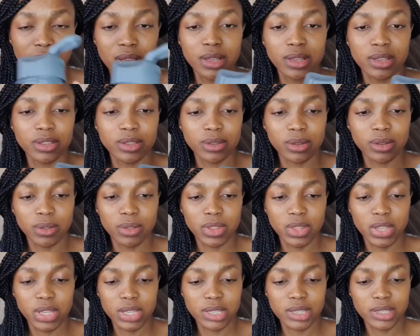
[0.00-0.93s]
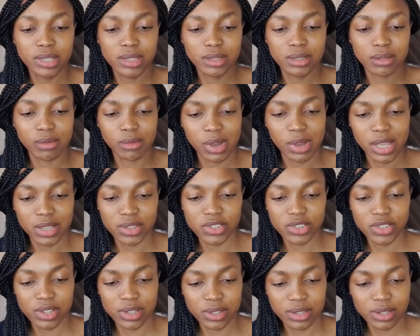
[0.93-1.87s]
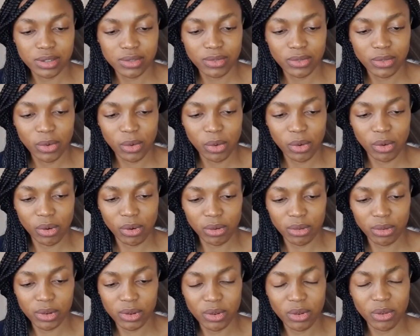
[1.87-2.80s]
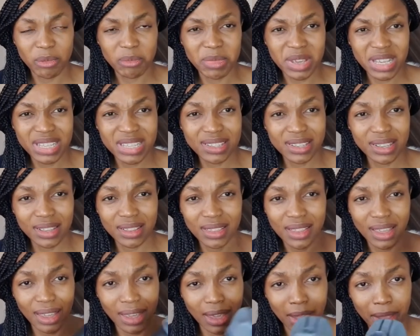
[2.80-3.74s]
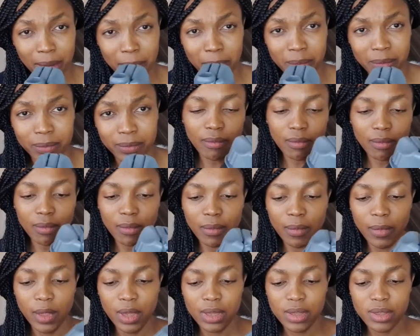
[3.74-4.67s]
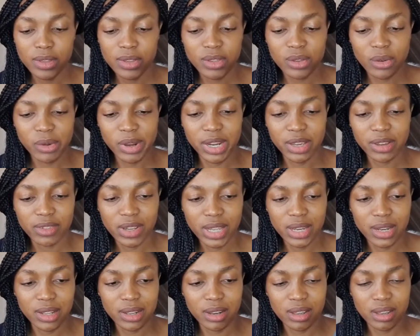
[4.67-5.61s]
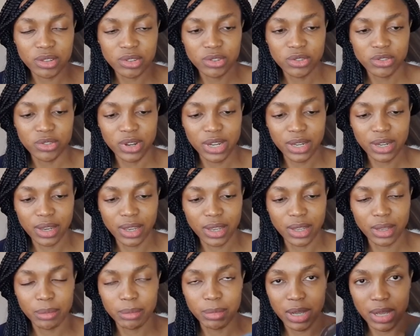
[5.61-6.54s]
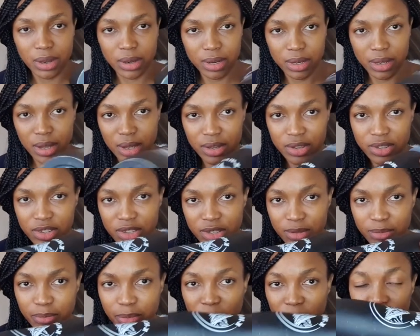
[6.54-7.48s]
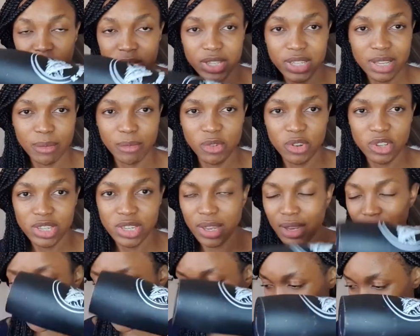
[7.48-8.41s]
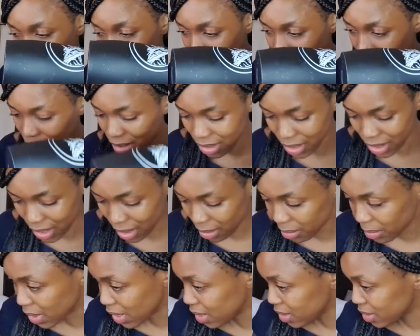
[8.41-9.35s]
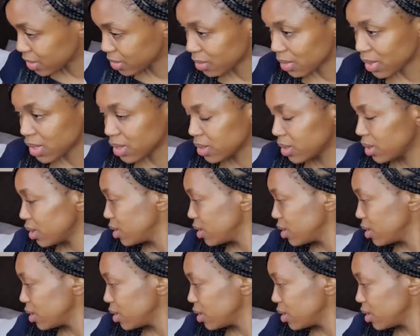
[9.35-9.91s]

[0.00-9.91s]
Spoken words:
So this was just for, you know, mixing the game. So whenever I needed to drink game, I just poured some water in here and game as well.